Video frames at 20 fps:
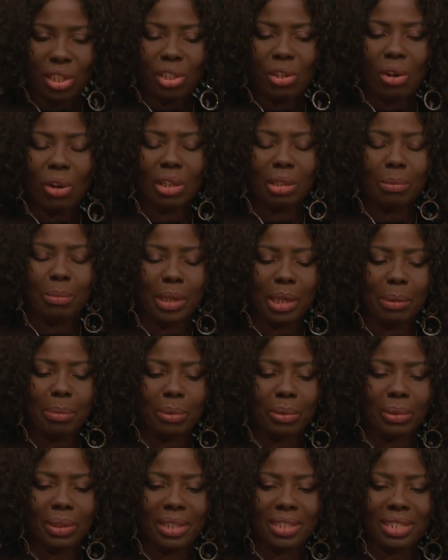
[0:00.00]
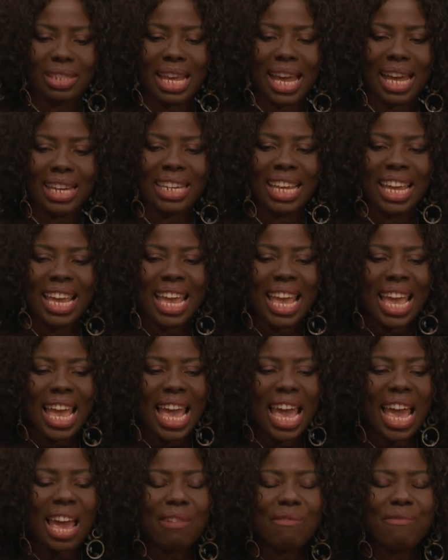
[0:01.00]
young people, is that
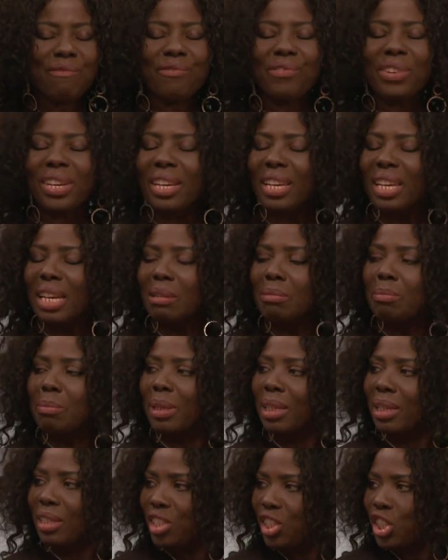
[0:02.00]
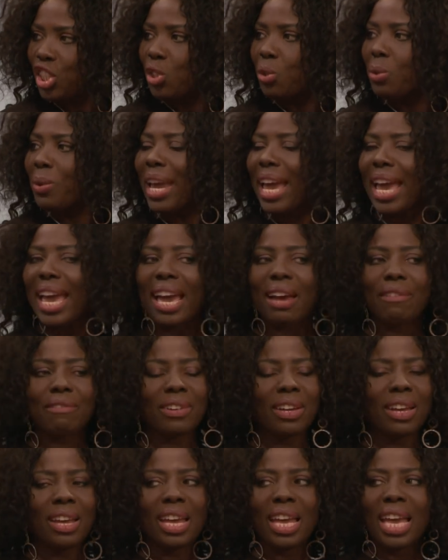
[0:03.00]
every ability you have,
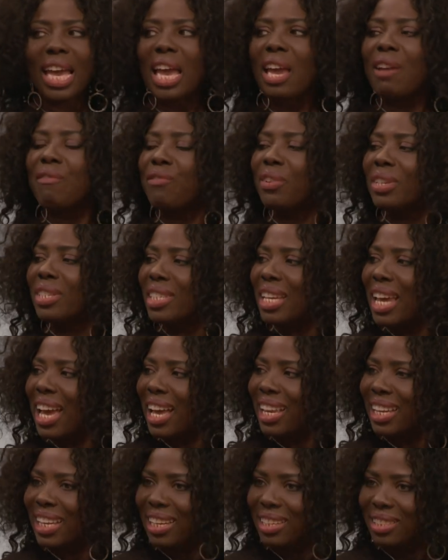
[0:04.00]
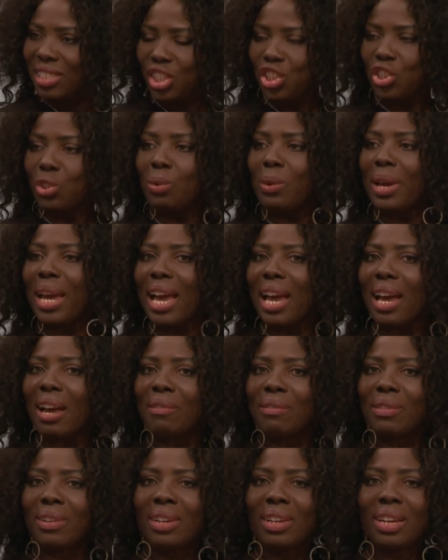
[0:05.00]
every talent you
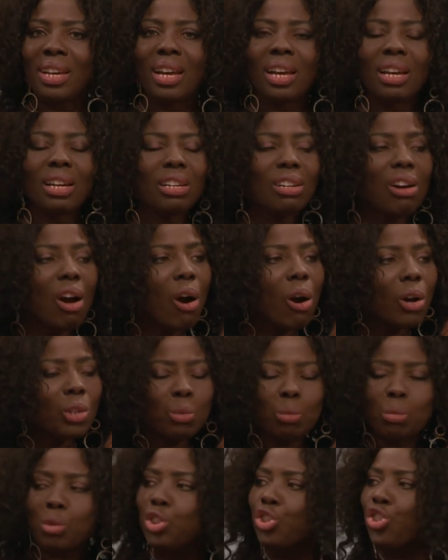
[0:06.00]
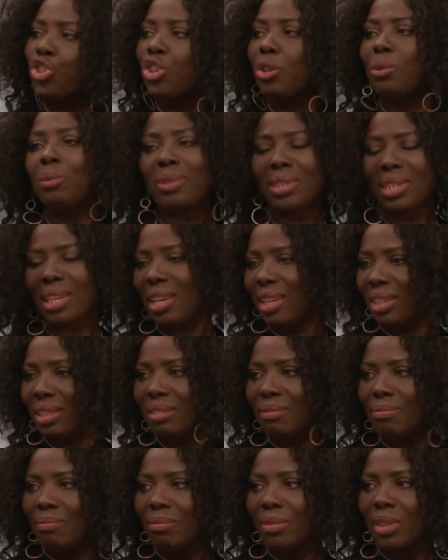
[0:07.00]
have, God will use it.
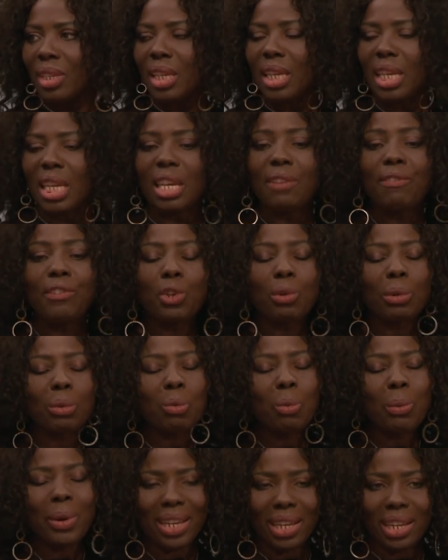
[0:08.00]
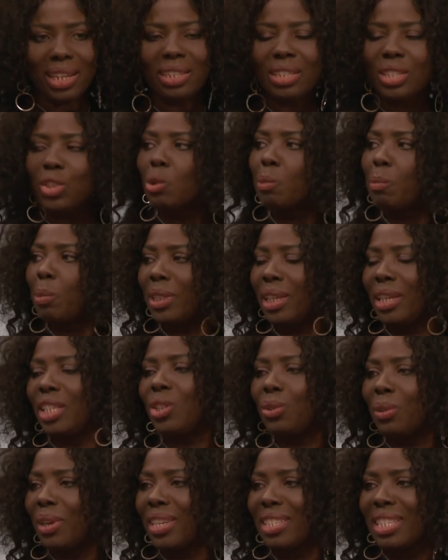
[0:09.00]
If you're willing to put it
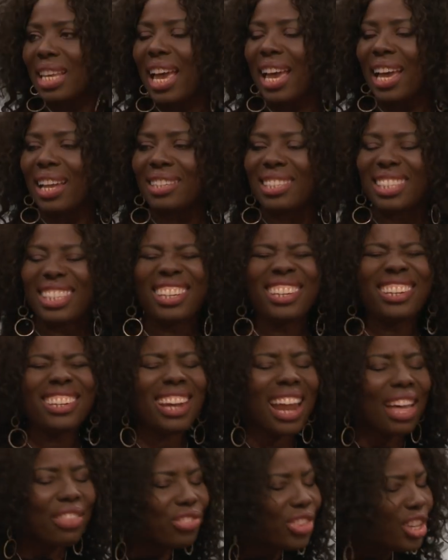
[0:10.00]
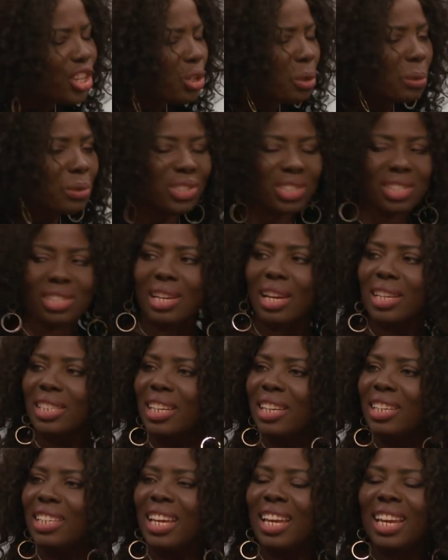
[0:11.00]
into his hands. Nothing you
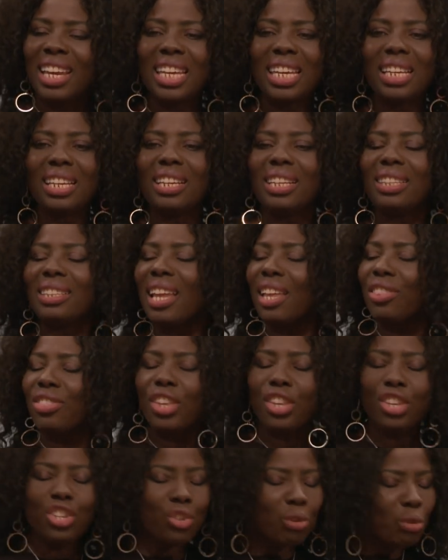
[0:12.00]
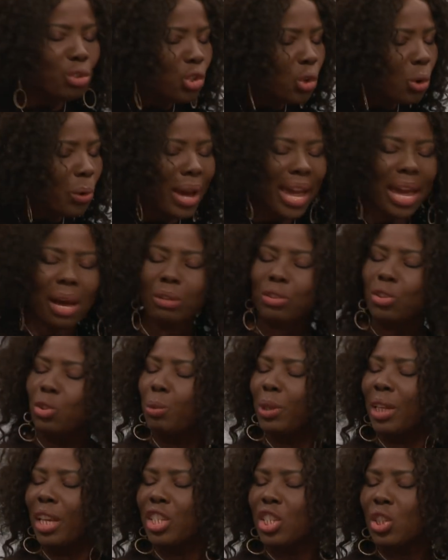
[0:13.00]
studied, nothing you know how to
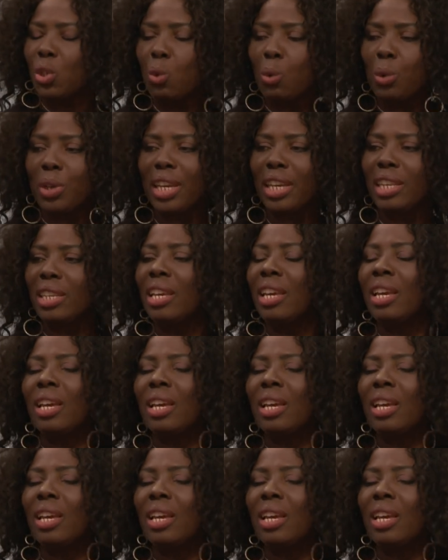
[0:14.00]
do, whether it's cooking,